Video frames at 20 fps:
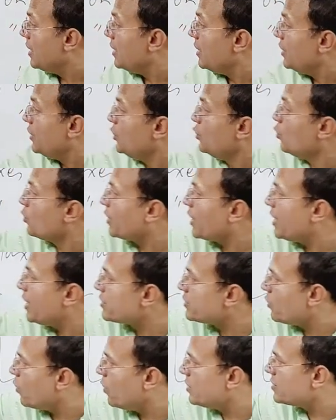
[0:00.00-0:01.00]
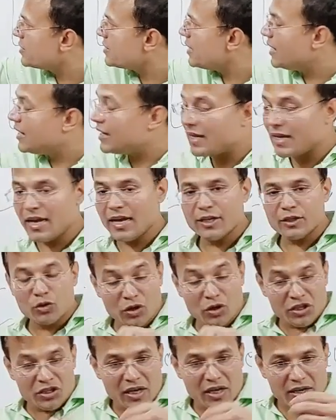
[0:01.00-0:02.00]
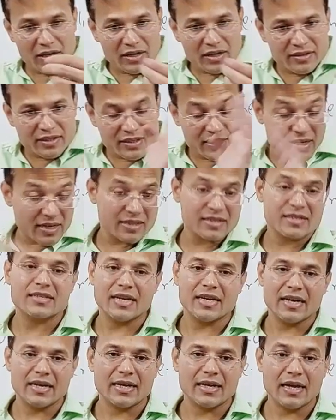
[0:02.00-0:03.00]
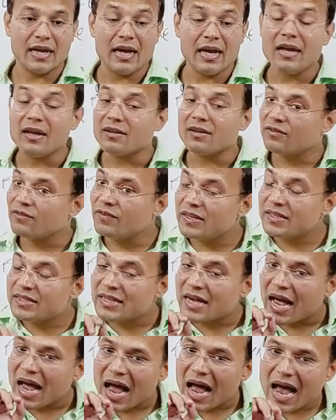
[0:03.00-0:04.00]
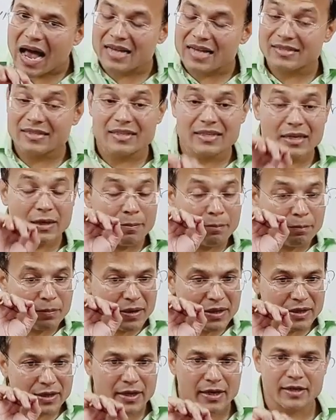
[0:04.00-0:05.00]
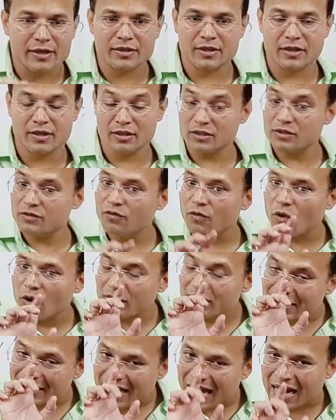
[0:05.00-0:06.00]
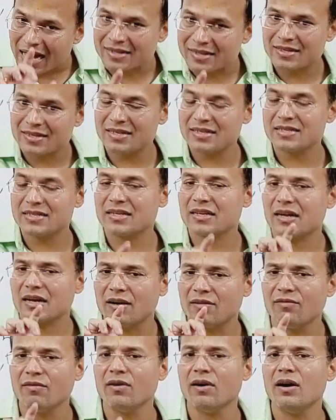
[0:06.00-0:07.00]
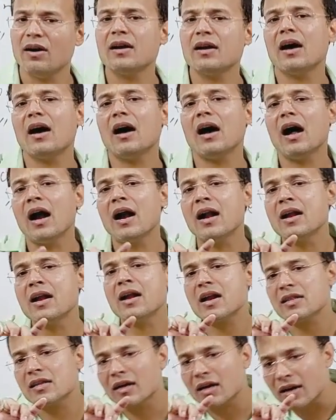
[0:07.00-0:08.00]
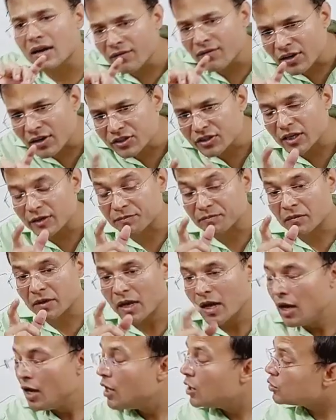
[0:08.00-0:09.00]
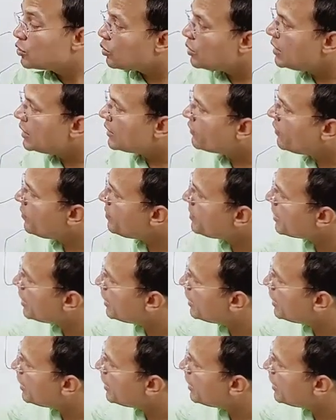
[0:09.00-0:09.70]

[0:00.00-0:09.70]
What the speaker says: New case law in state A, judicial decision in state A, which has implications for the taxes covered under the convention. So it will be the